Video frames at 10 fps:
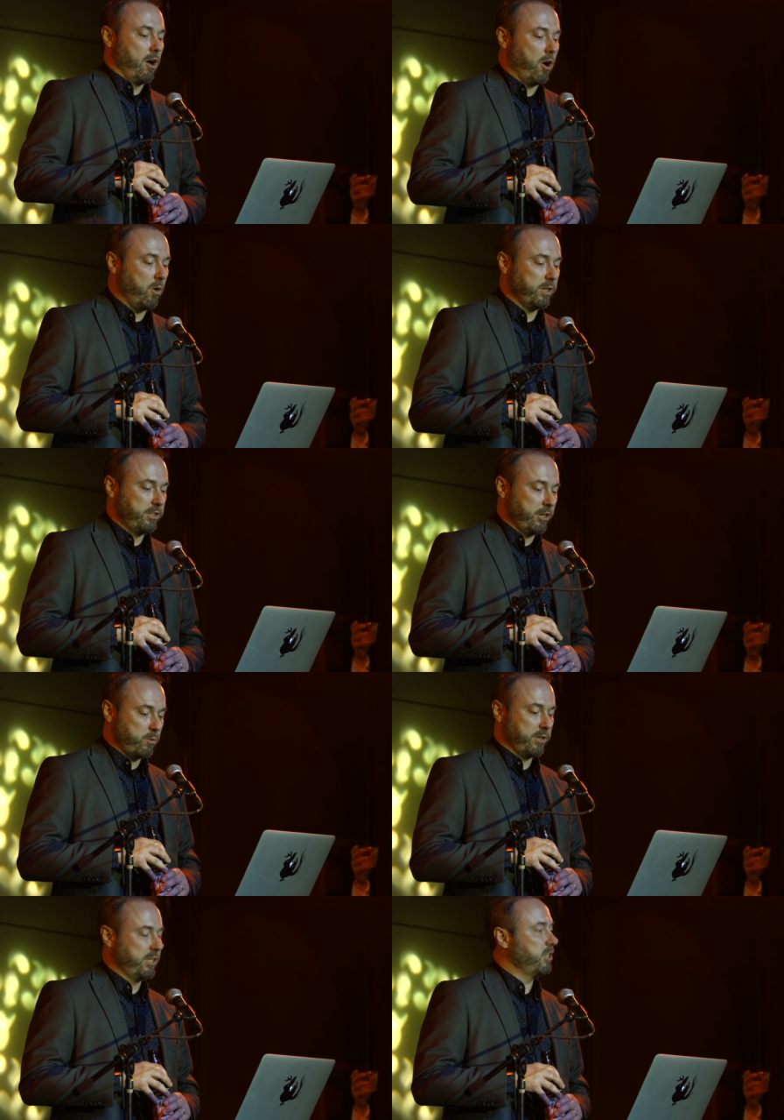all these
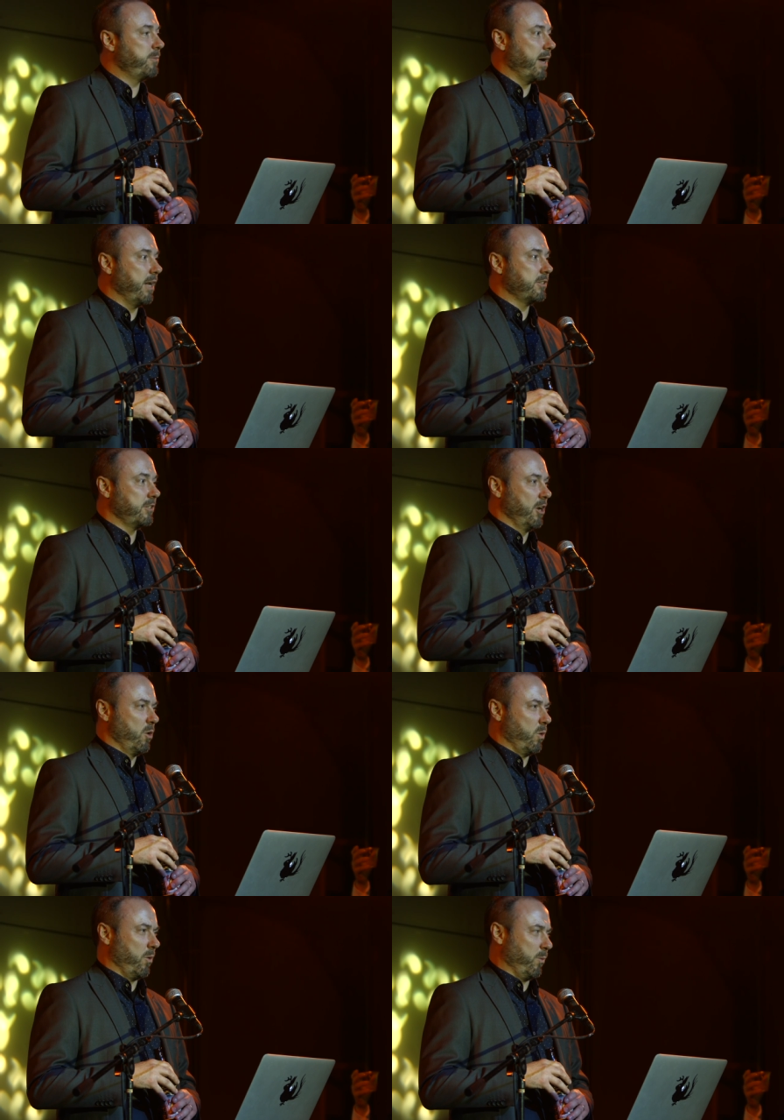interesting spots
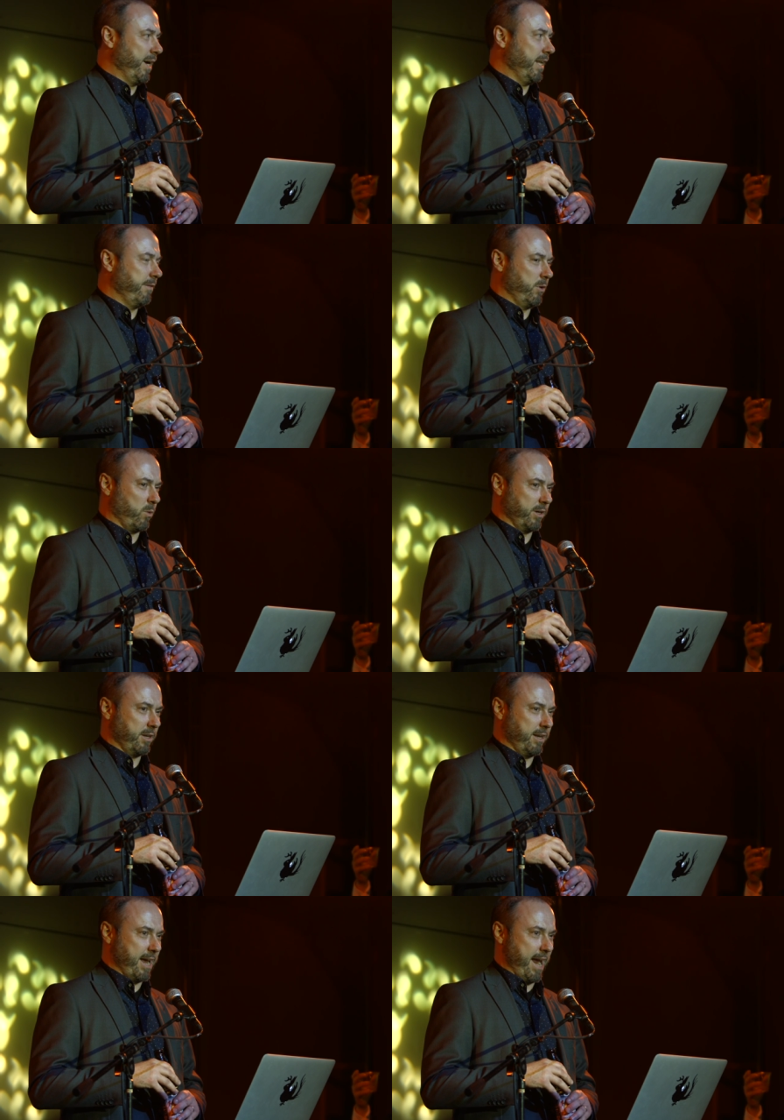where we live and work
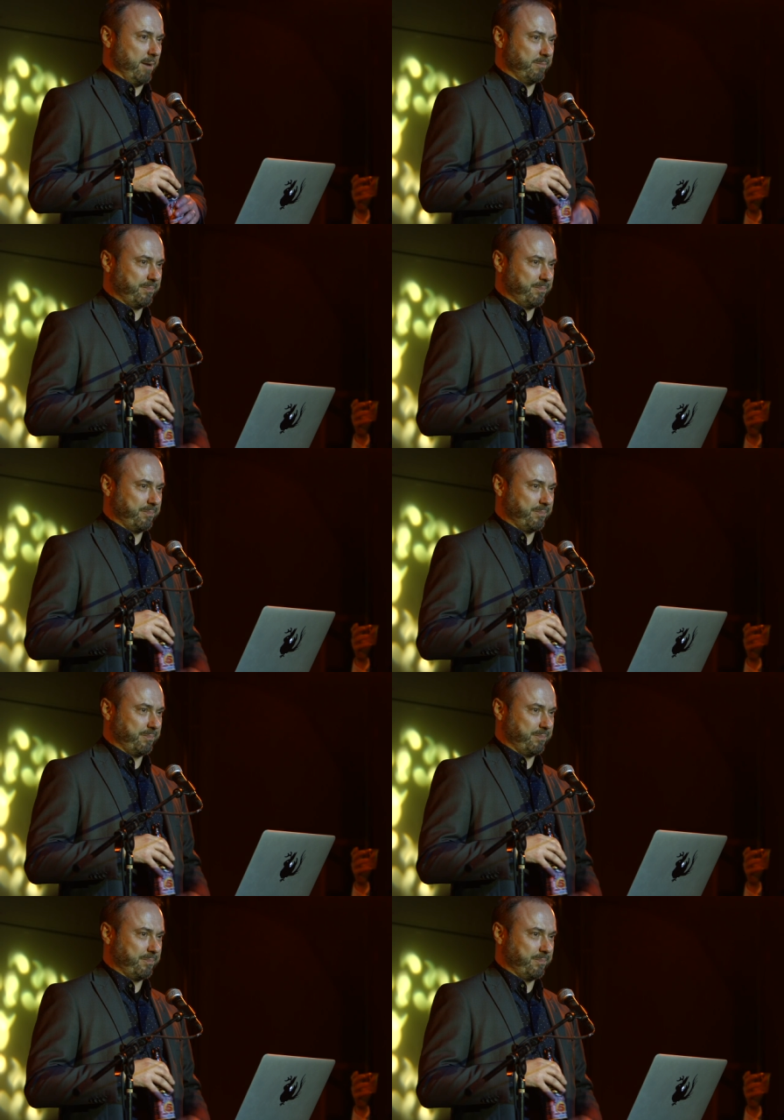today.